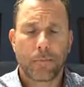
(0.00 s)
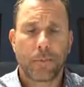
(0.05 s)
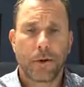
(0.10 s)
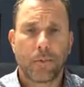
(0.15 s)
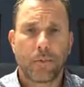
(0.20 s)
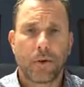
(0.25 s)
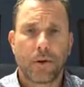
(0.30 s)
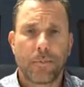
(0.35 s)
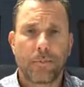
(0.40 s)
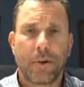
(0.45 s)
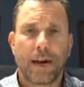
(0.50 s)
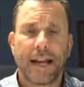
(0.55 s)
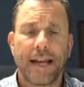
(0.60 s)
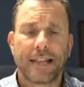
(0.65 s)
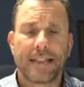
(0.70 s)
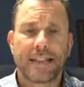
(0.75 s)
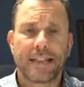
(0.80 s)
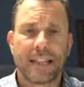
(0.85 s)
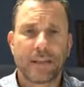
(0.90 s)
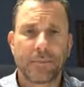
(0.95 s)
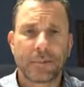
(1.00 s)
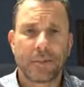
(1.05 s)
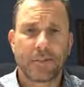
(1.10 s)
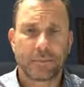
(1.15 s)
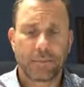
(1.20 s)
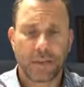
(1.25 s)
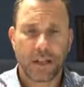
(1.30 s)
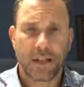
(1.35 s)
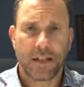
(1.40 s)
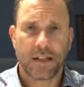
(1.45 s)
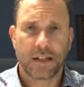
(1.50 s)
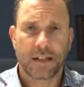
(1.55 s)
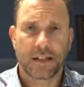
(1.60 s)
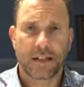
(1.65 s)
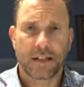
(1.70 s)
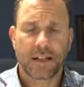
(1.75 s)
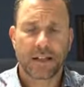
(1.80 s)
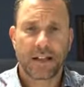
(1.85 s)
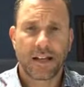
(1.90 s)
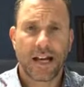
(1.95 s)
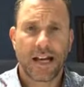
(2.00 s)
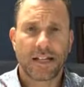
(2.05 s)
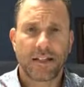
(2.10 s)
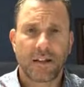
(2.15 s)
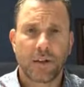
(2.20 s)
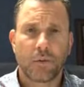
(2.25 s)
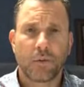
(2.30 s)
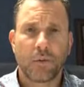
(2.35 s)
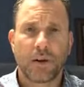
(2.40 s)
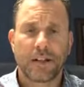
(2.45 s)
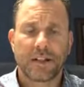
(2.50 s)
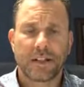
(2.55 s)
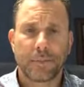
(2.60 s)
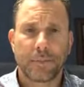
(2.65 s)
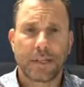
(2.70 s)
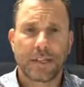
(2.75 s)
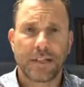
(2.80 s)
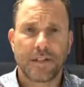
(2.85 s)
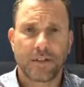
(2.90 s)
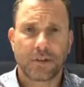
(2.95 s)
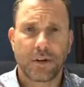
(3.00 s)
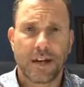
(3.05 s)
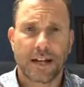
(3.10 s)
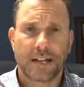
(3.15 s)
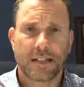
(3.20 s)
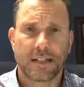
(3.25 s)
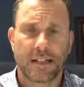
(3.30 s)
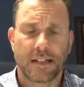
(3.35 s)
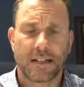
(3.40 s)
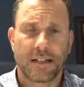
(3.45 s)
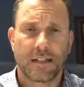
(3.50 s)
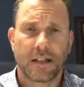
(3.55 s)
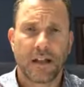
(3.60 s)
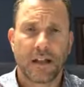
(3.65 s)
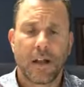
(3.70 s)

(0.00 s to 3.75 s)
But when my team is playing, I don't want to be distracted.